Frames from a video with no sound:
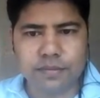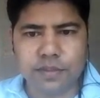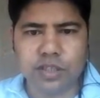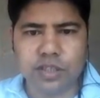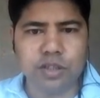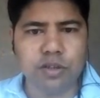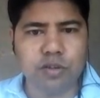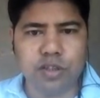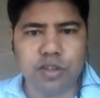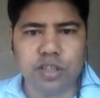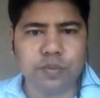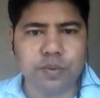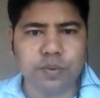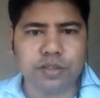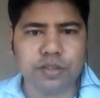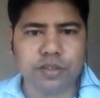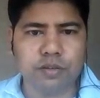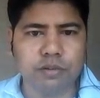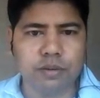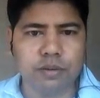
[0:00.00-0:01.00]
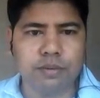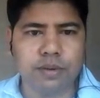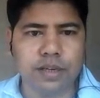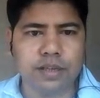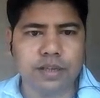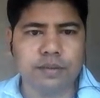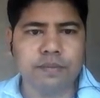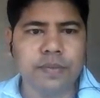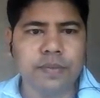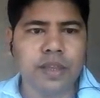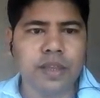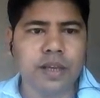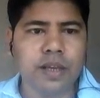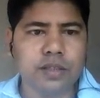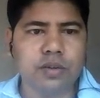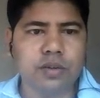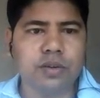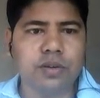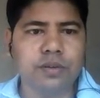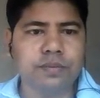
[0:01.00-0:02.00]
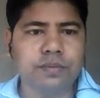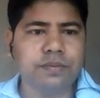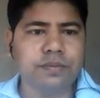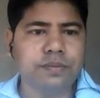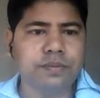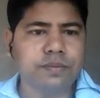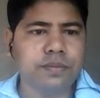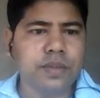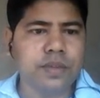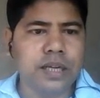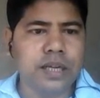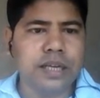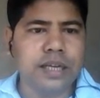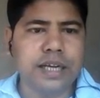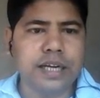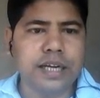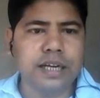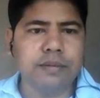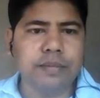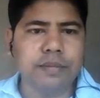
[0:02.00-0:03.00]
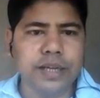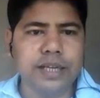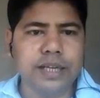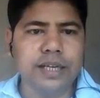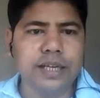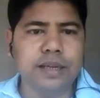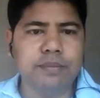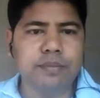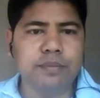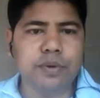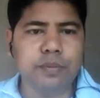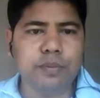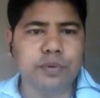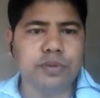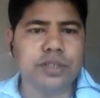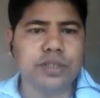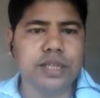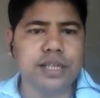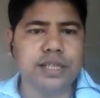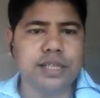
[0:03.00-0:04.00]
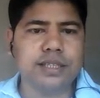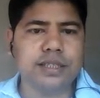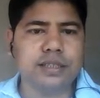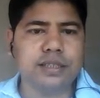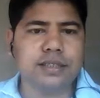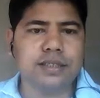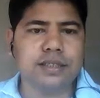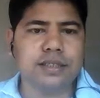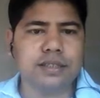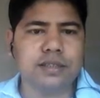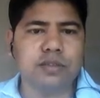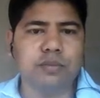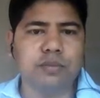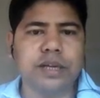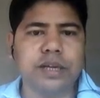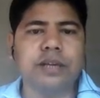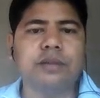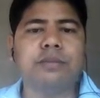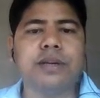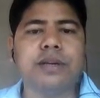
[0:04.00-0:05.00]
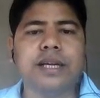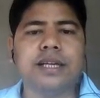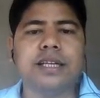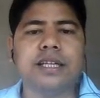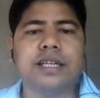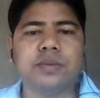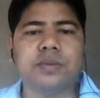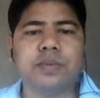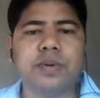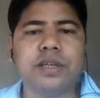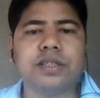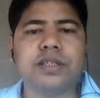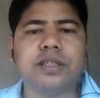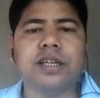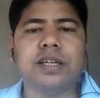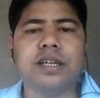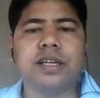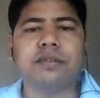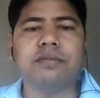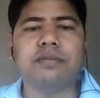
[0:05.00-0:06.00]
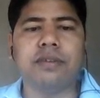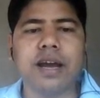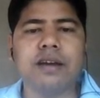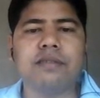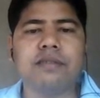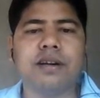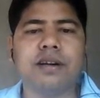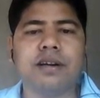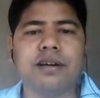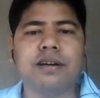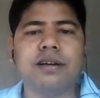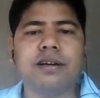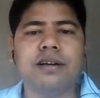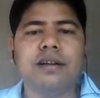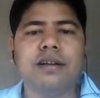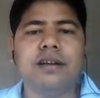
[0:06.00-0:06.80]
zero dispersion wavelength. So there are many proposals to manipulate dispersion in the fiber,